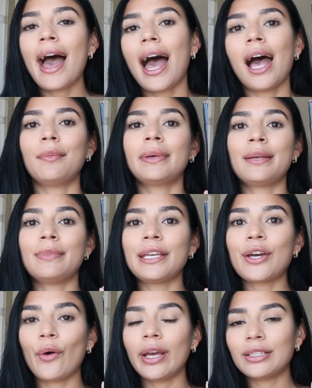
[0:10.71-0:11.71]
I'm going to be
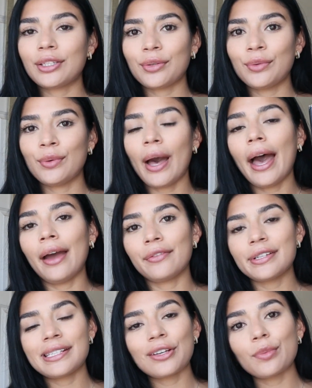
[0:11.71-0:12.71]
going through
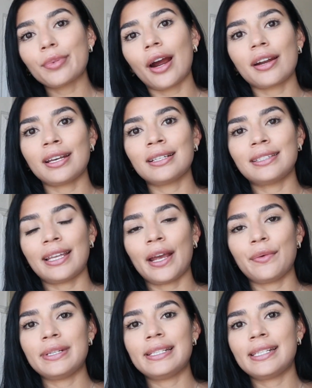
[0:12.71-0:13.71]
every single product that I
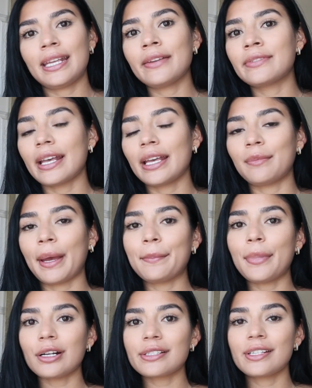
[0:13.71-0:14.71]
received in my
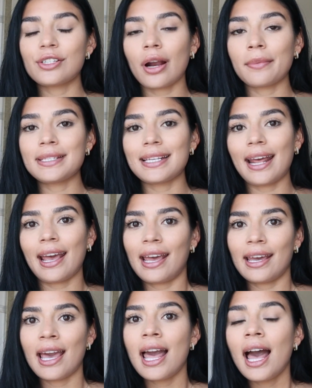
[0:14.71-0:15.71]
Boxycharm
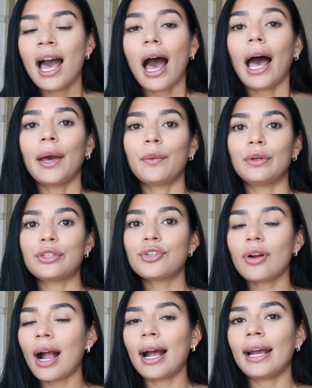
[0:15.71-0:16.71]
today. I will
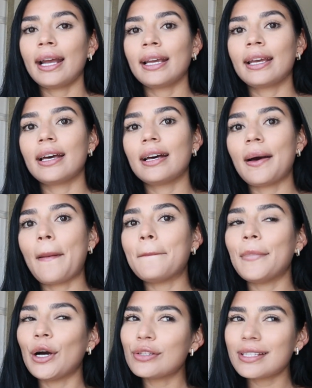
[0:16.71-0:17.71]
try
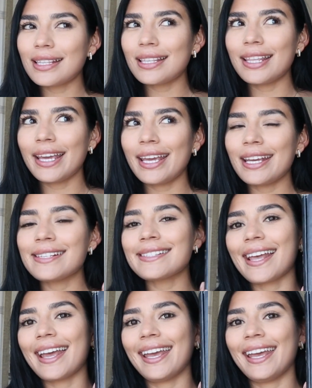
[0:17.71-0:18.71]
most of the things
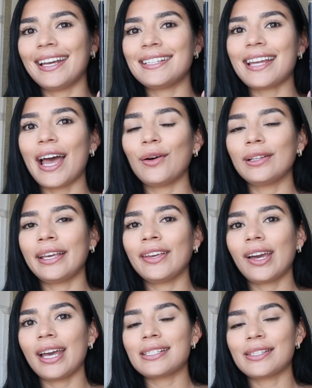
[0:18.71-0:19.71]
and I'll let
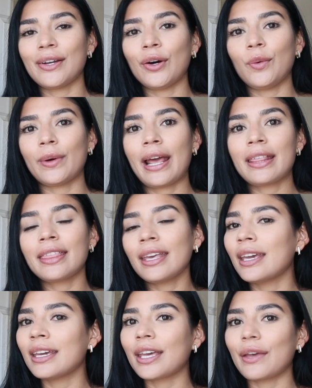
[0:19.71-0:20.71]
you guys know what I
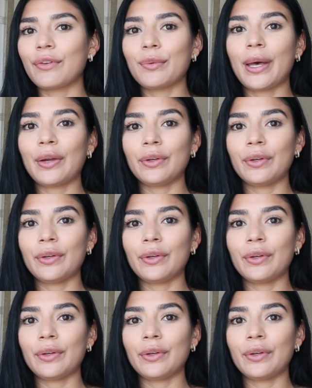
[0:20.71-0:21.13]
think, give you my